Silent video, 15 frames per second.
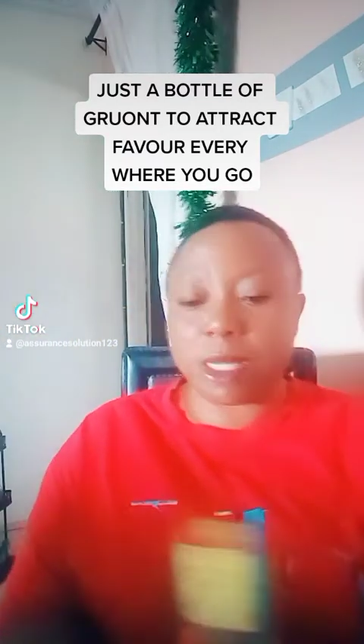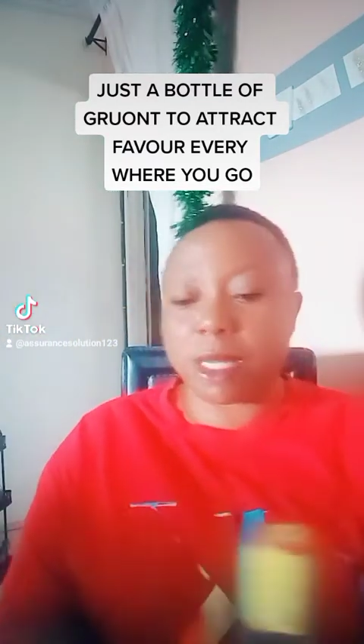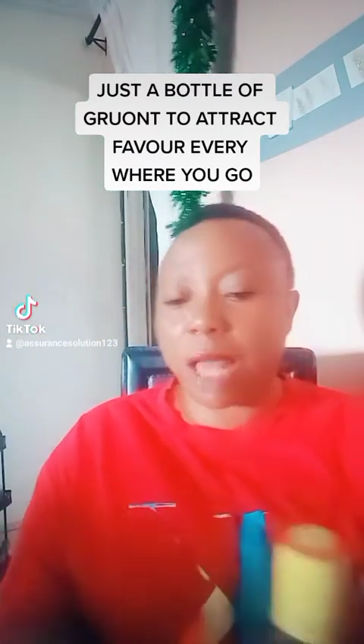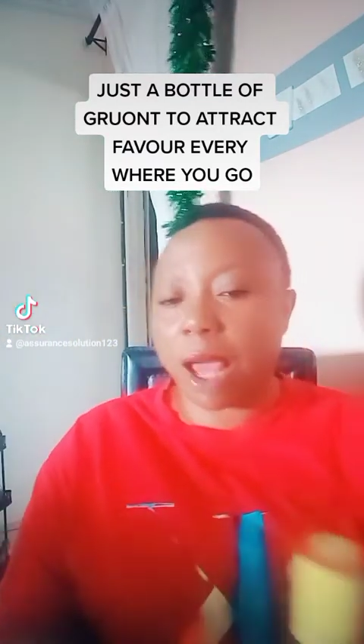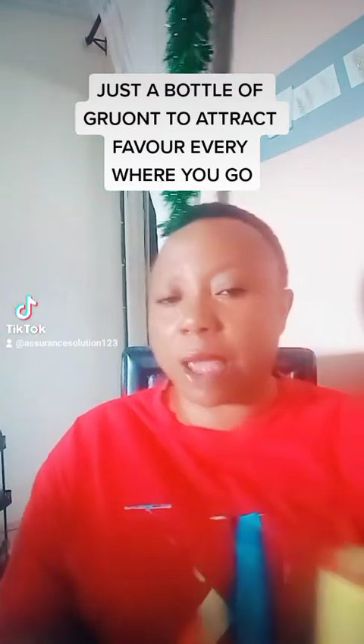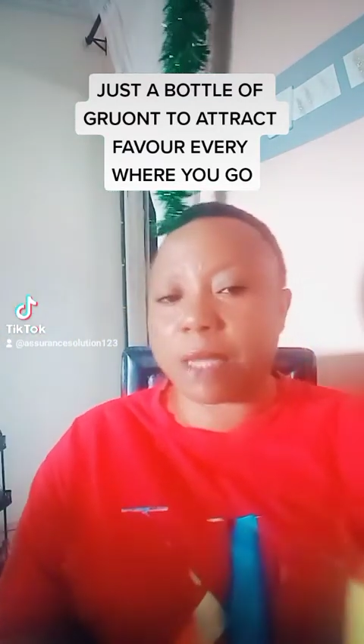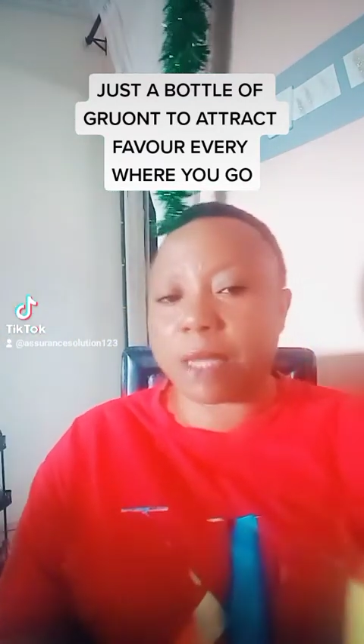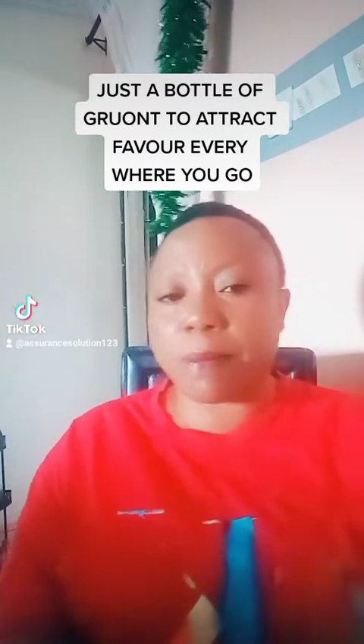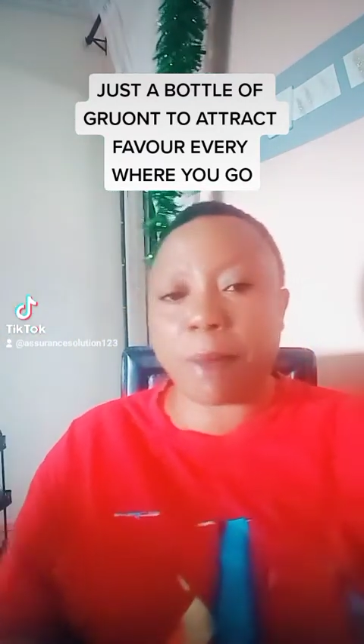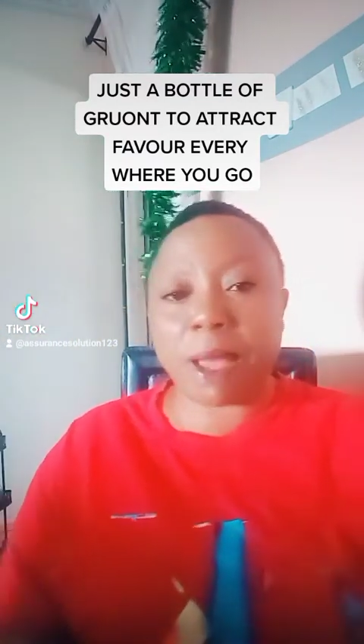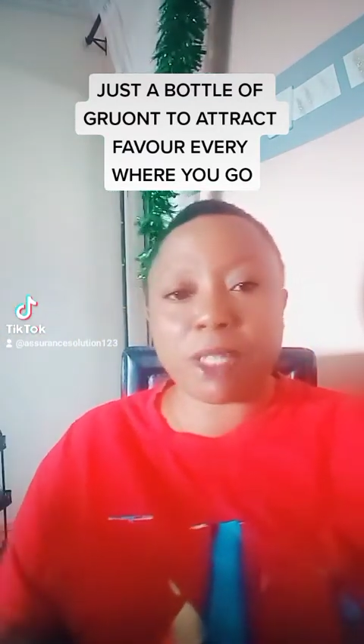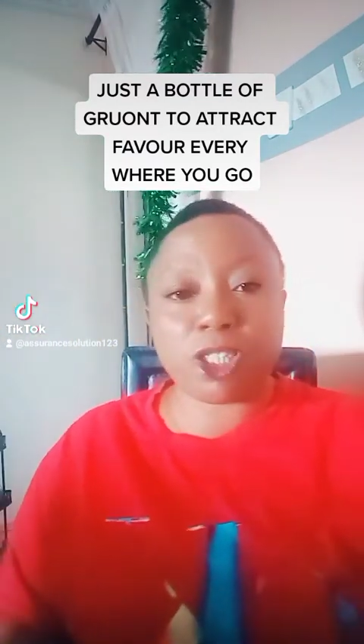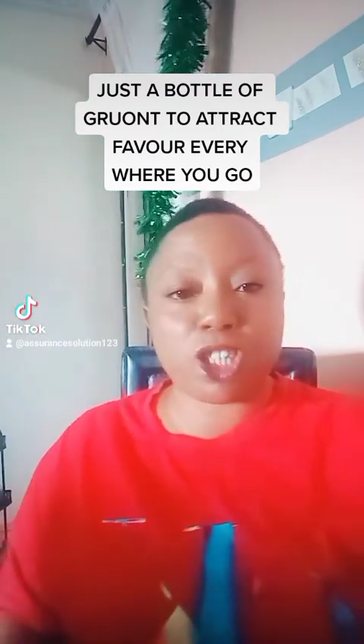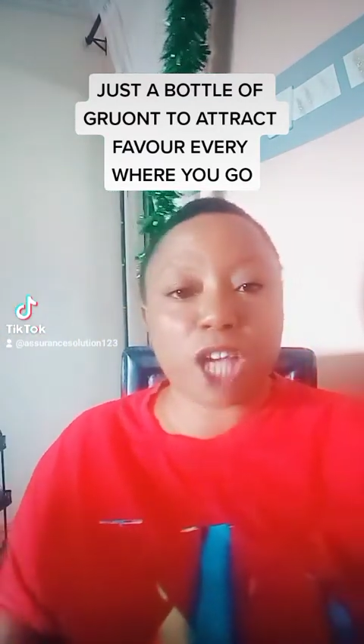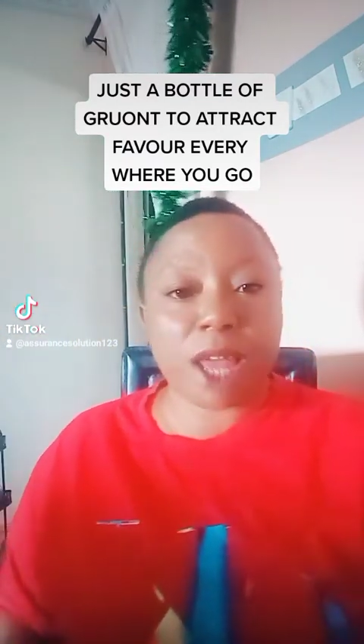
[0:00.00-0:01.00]
In my
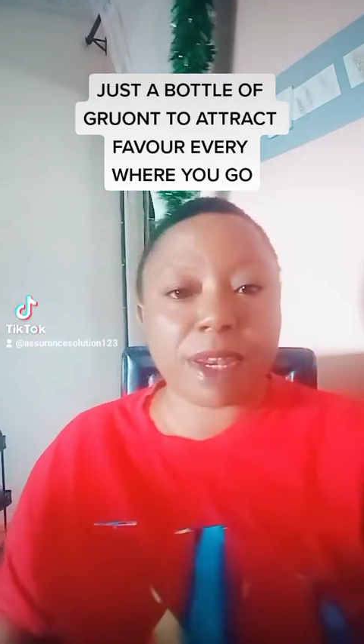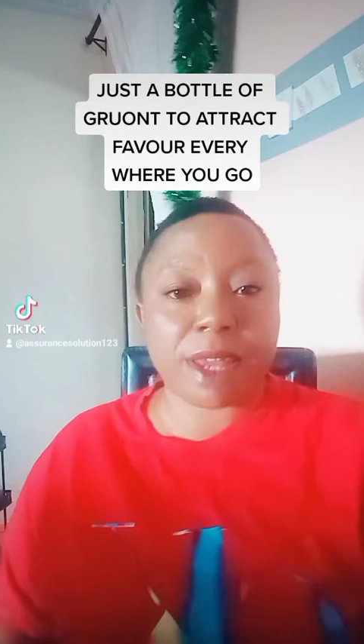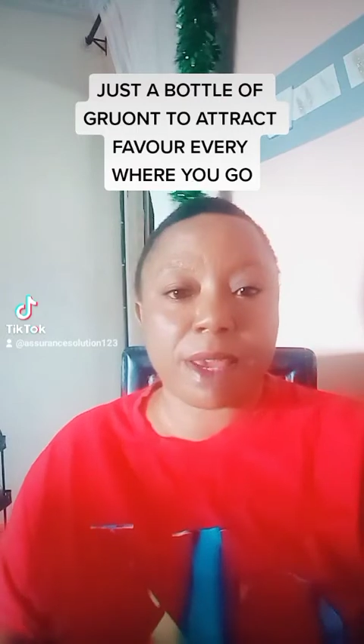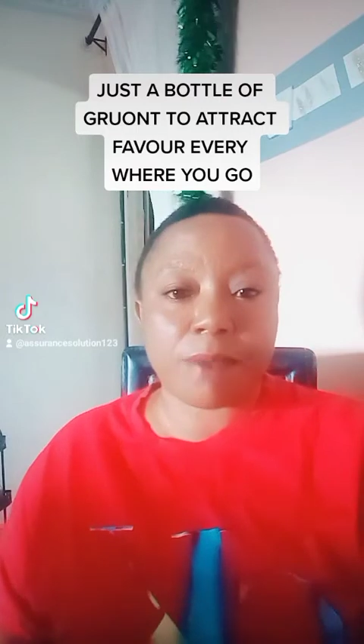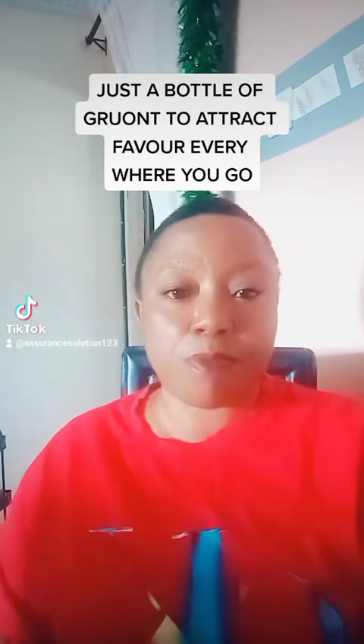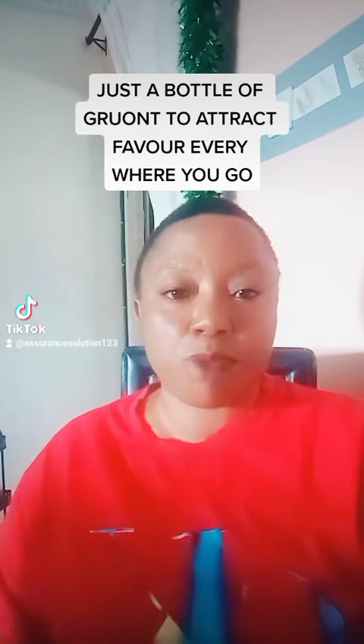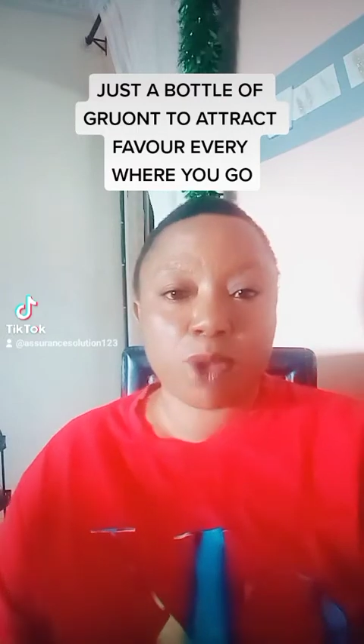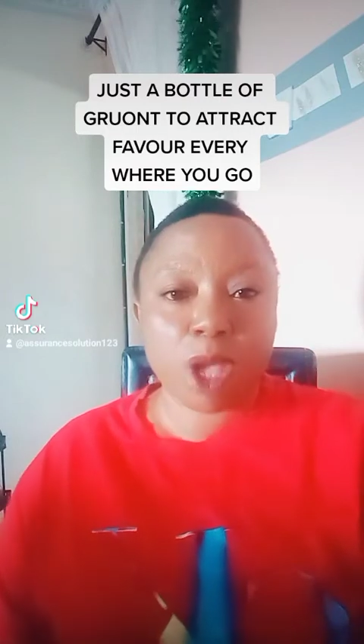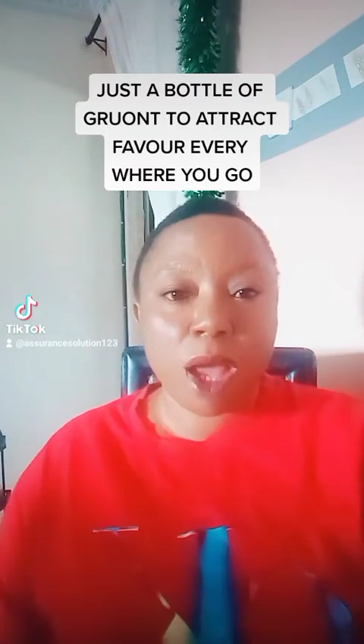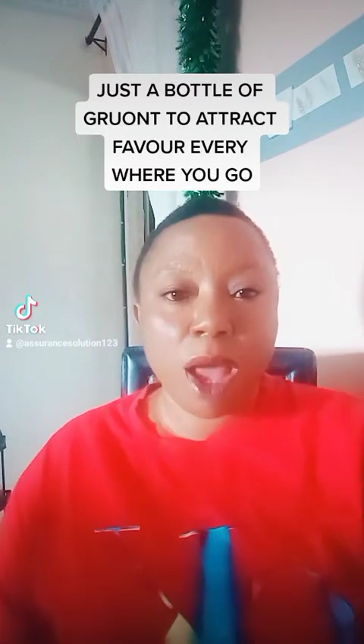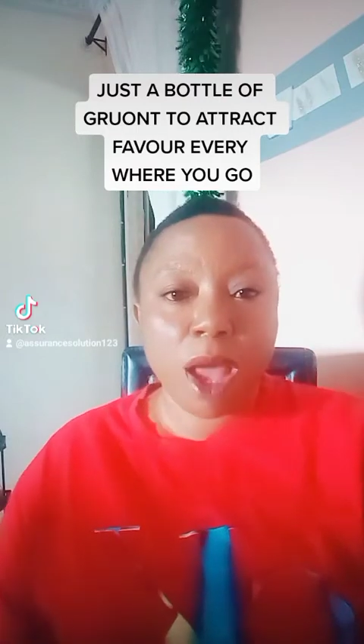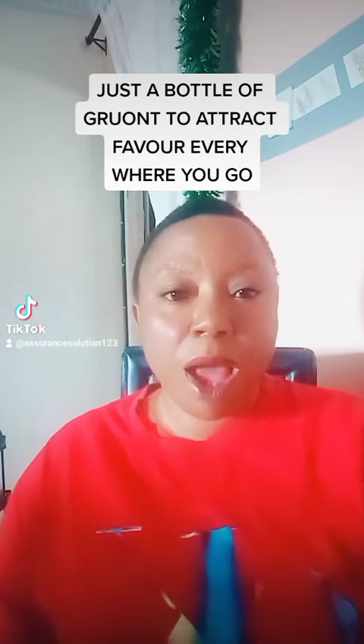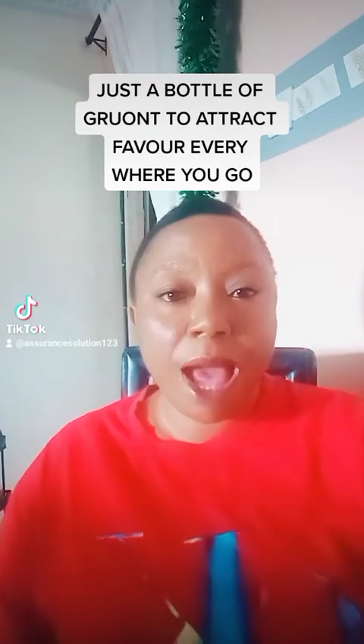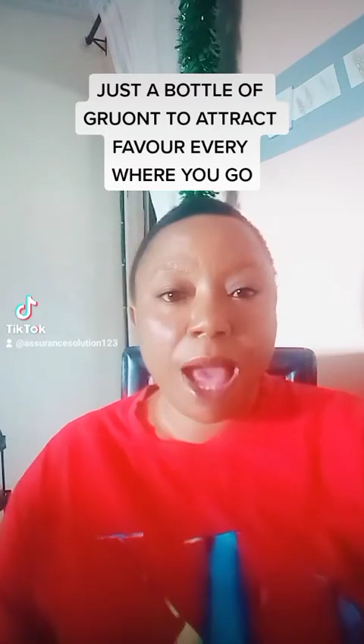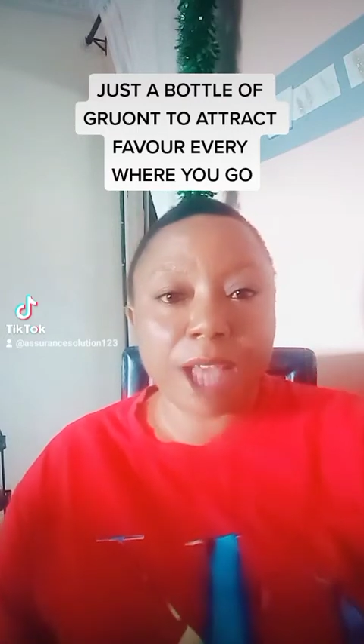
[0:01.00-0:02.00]
channel,
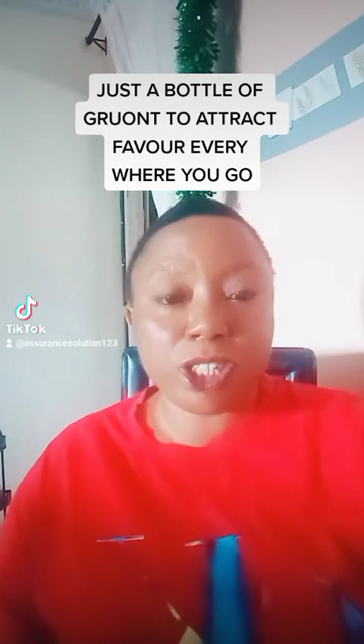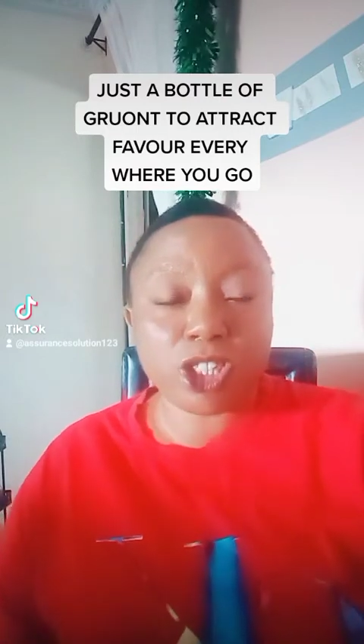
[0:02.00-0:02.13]
I